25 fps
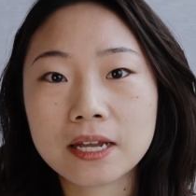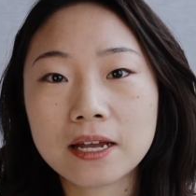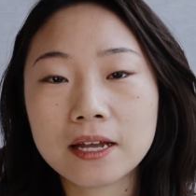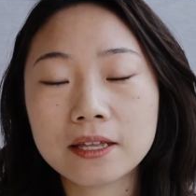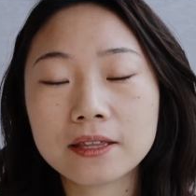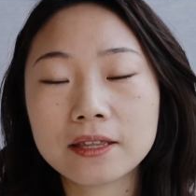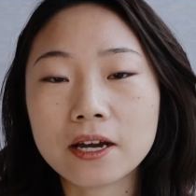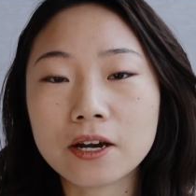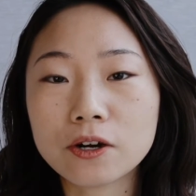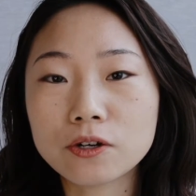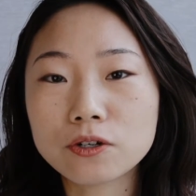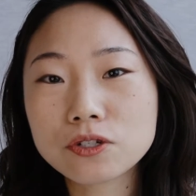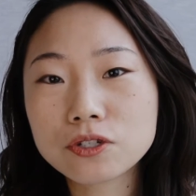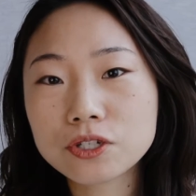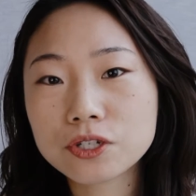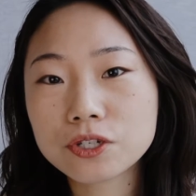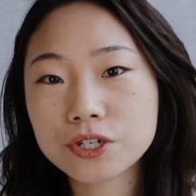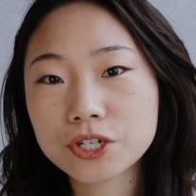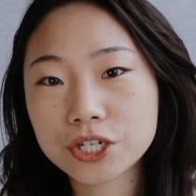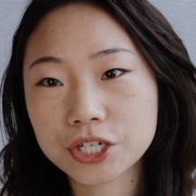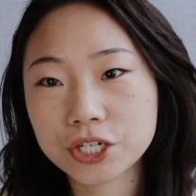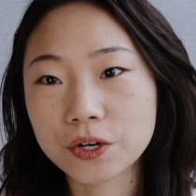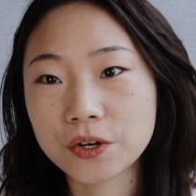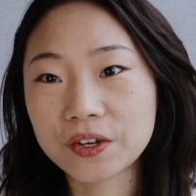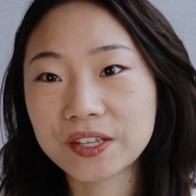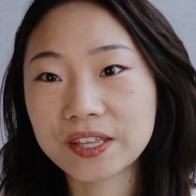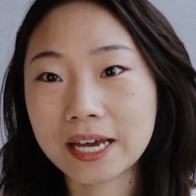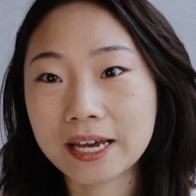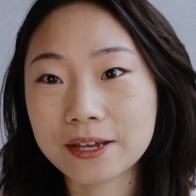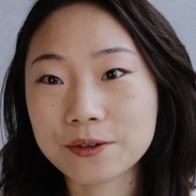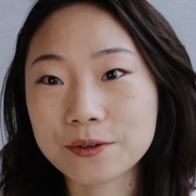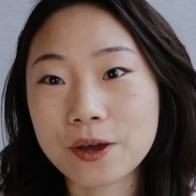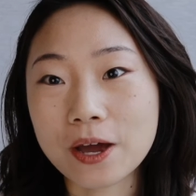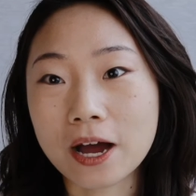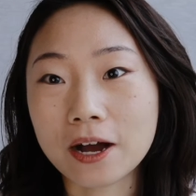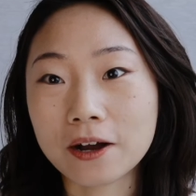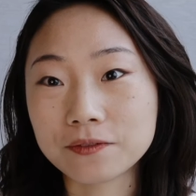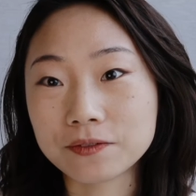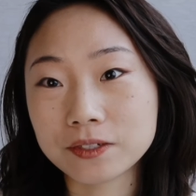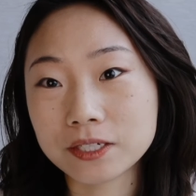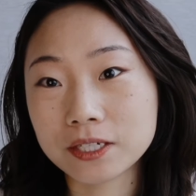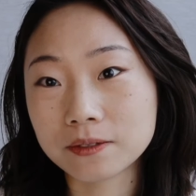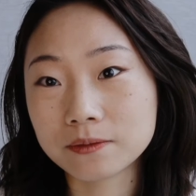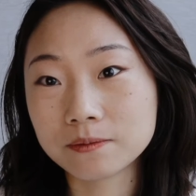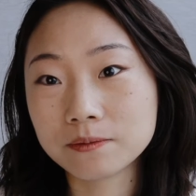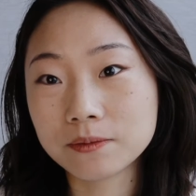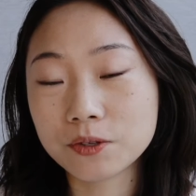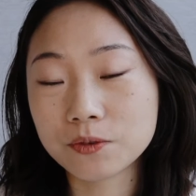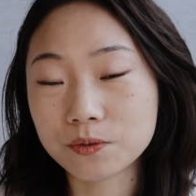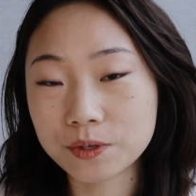That also shows that you have
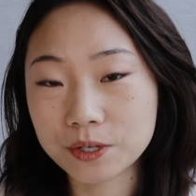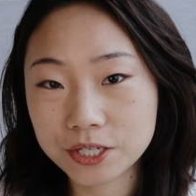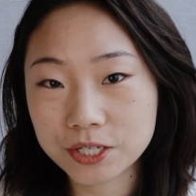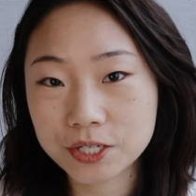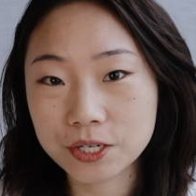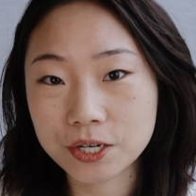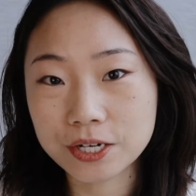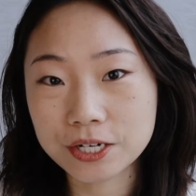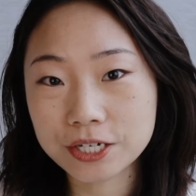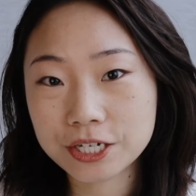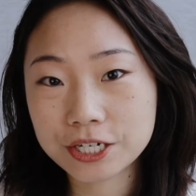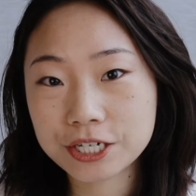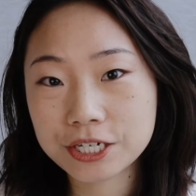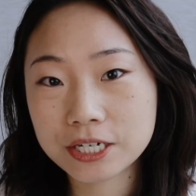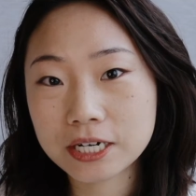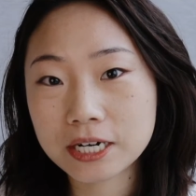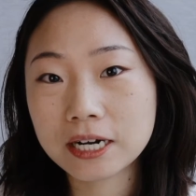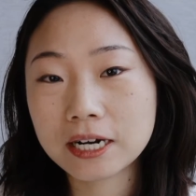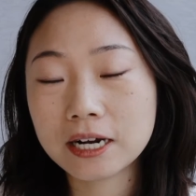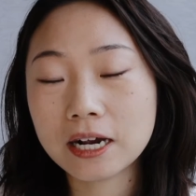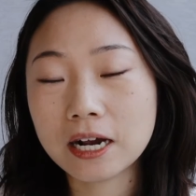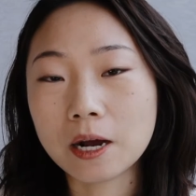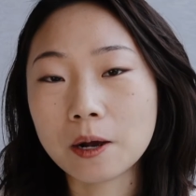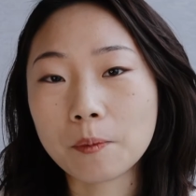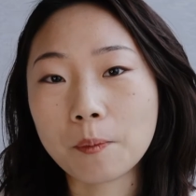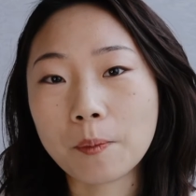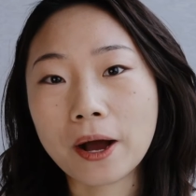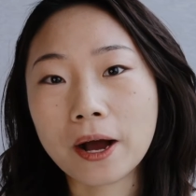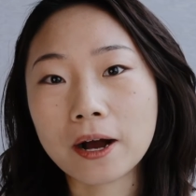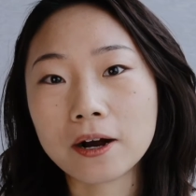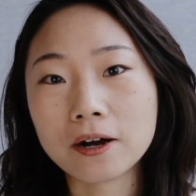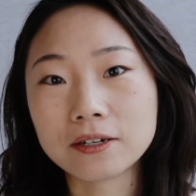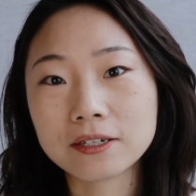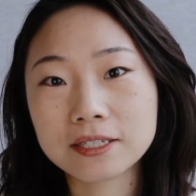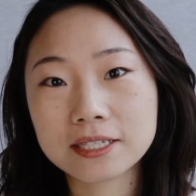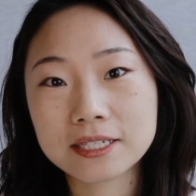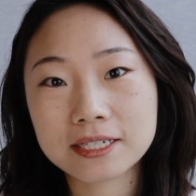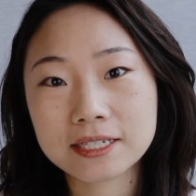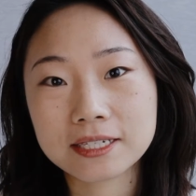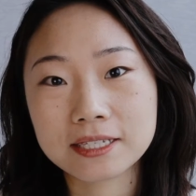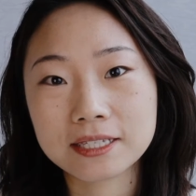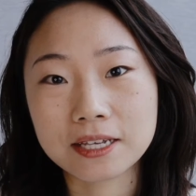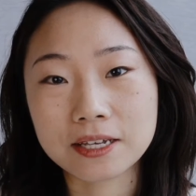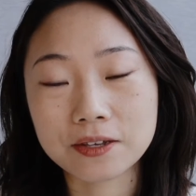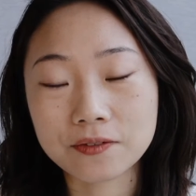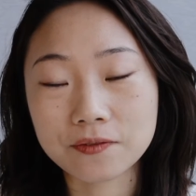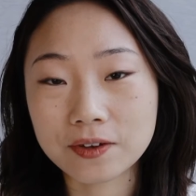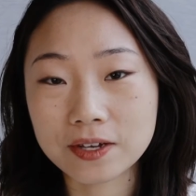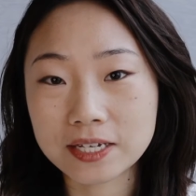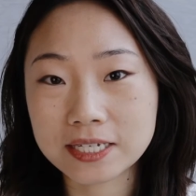done the research about the
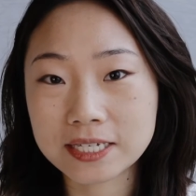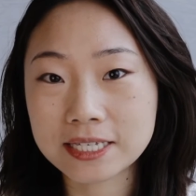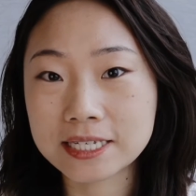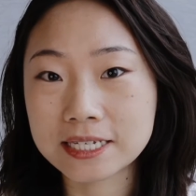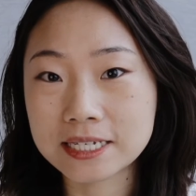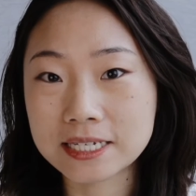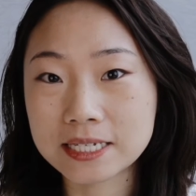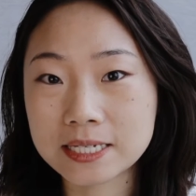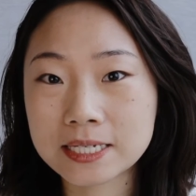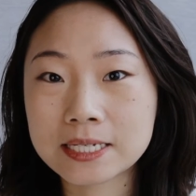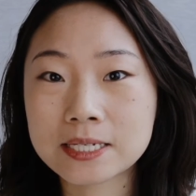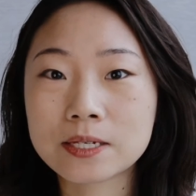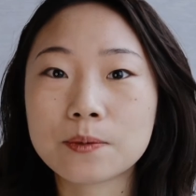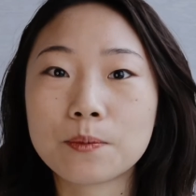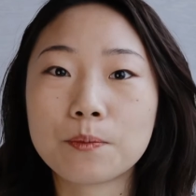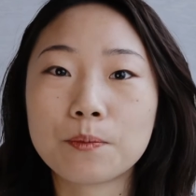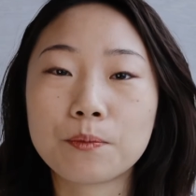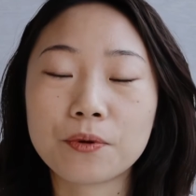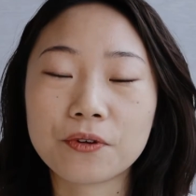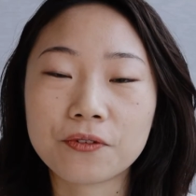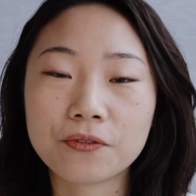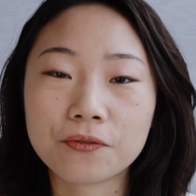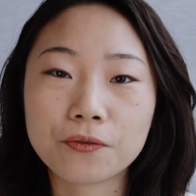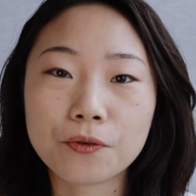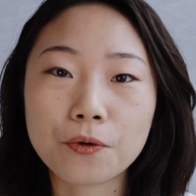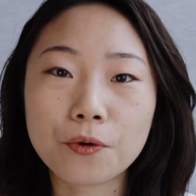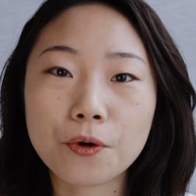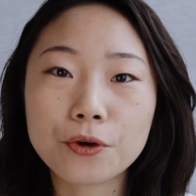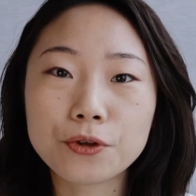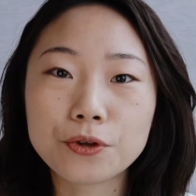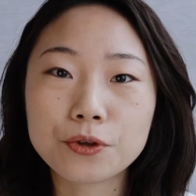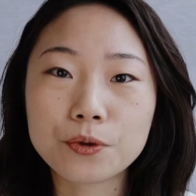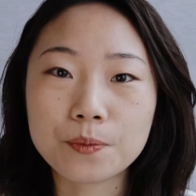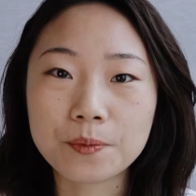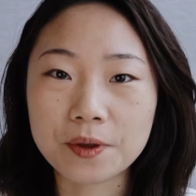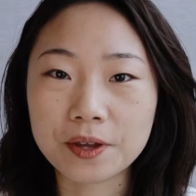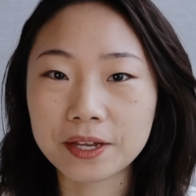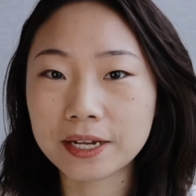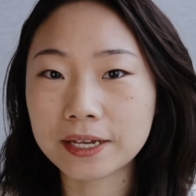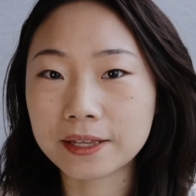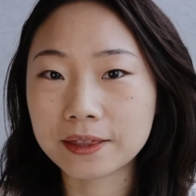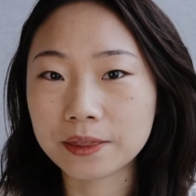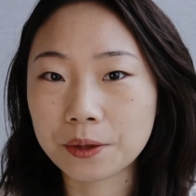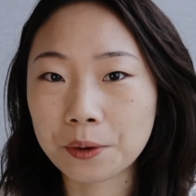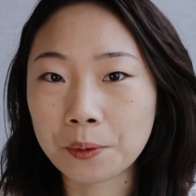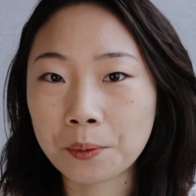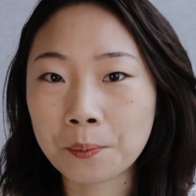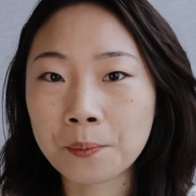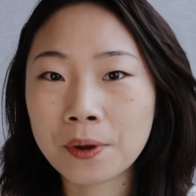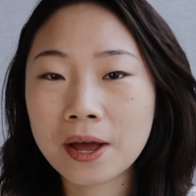investors before you meeting
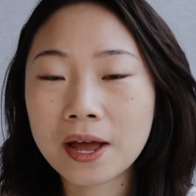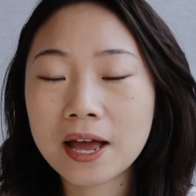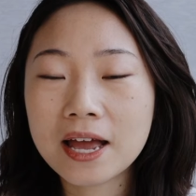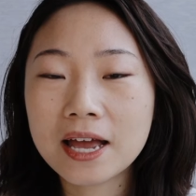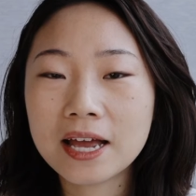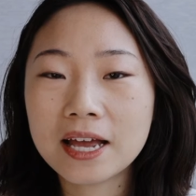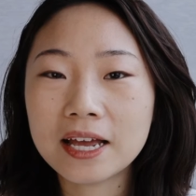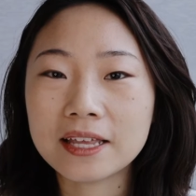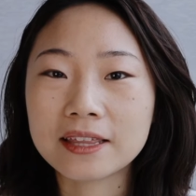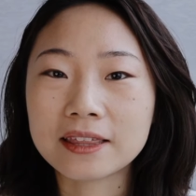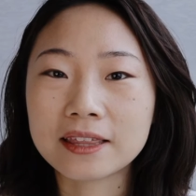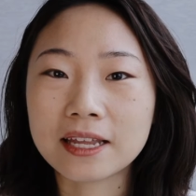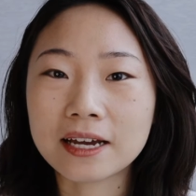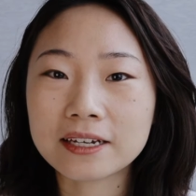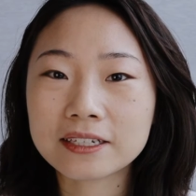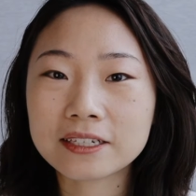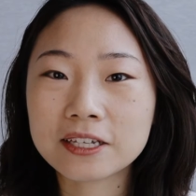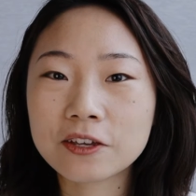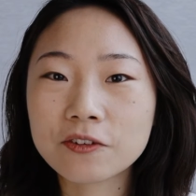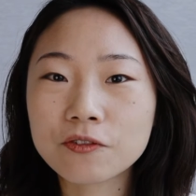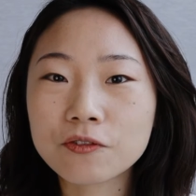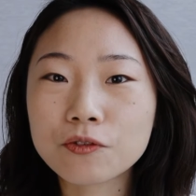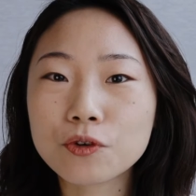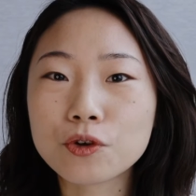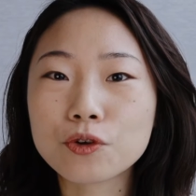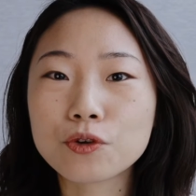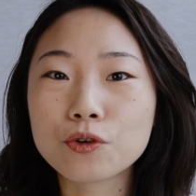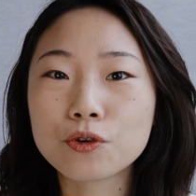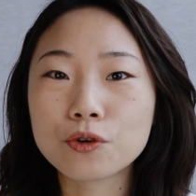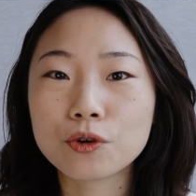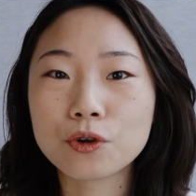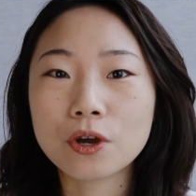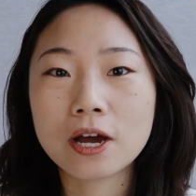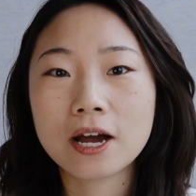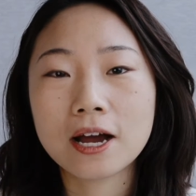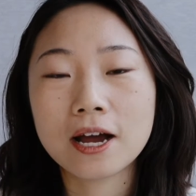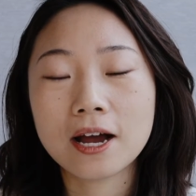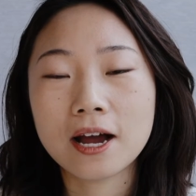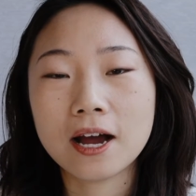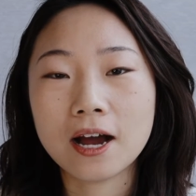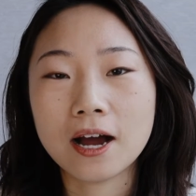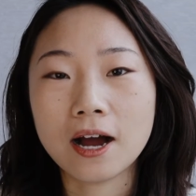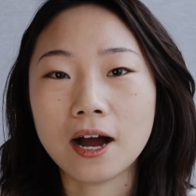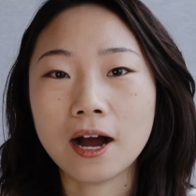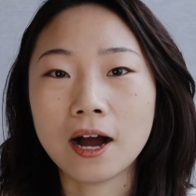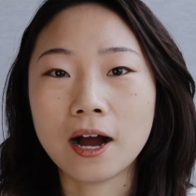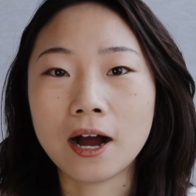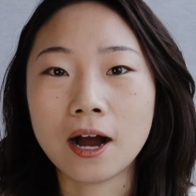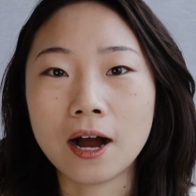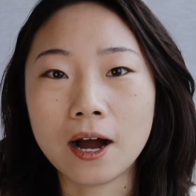them, and that gives you
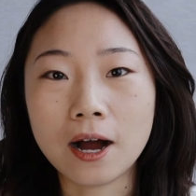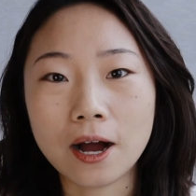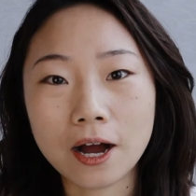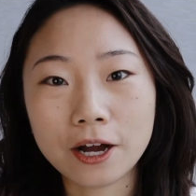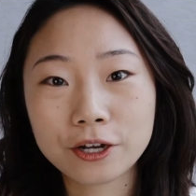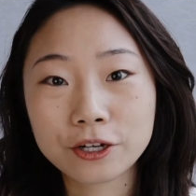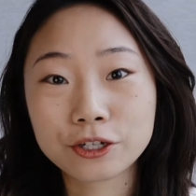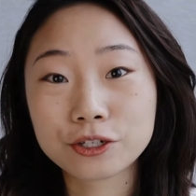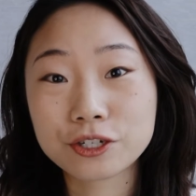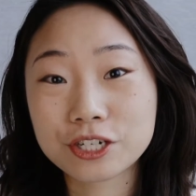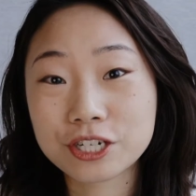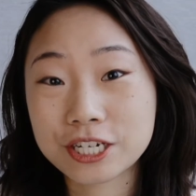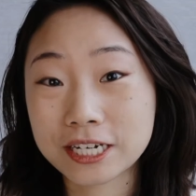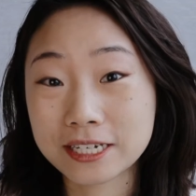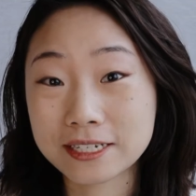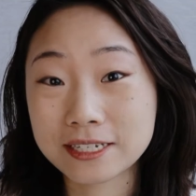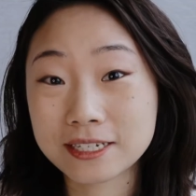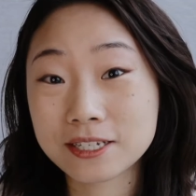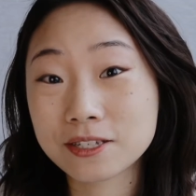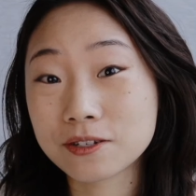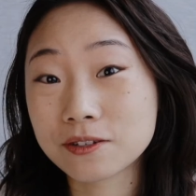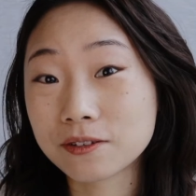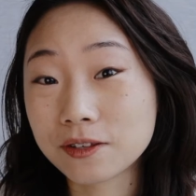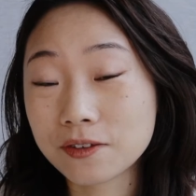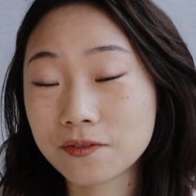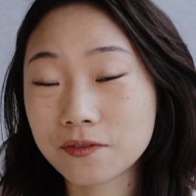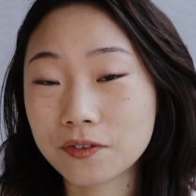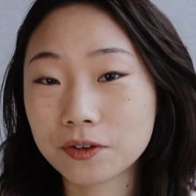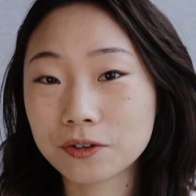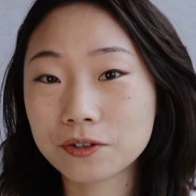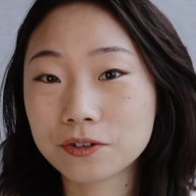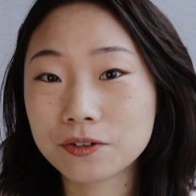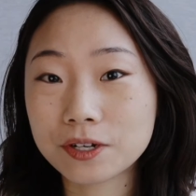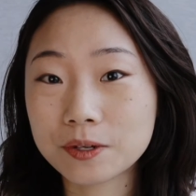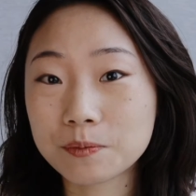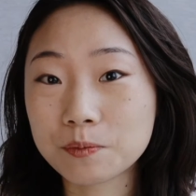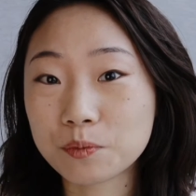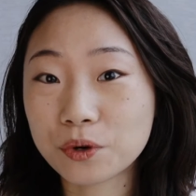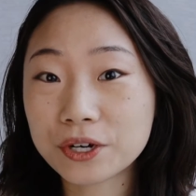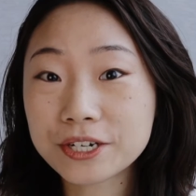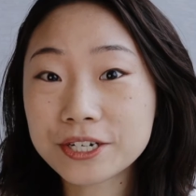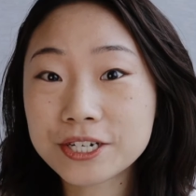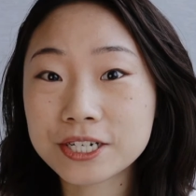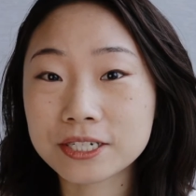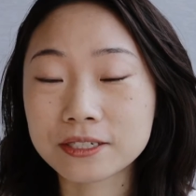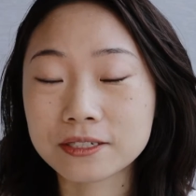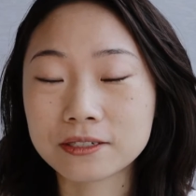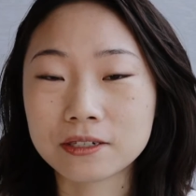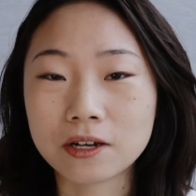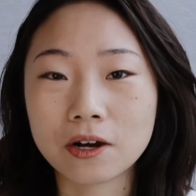a good chance to leave a good
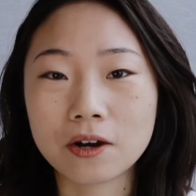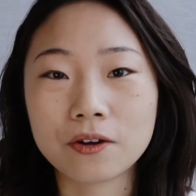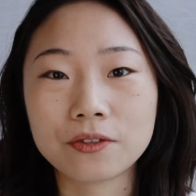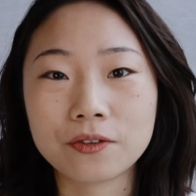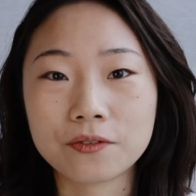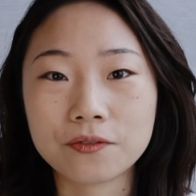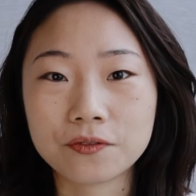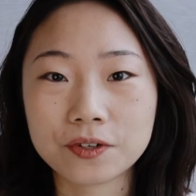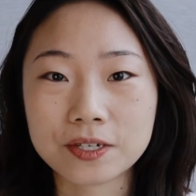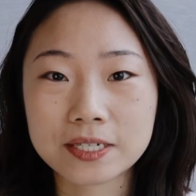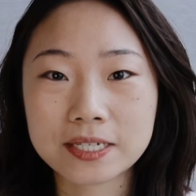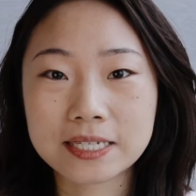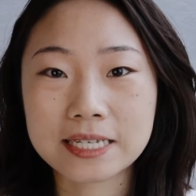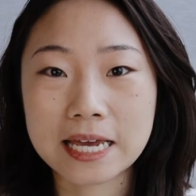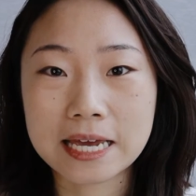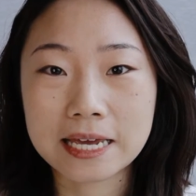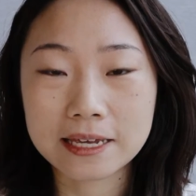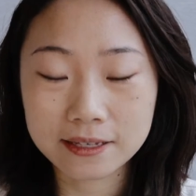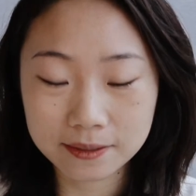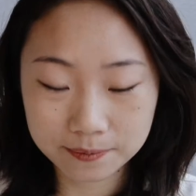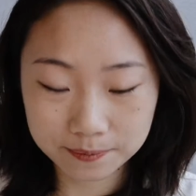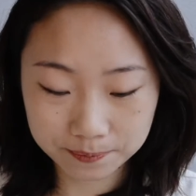impression on the first day.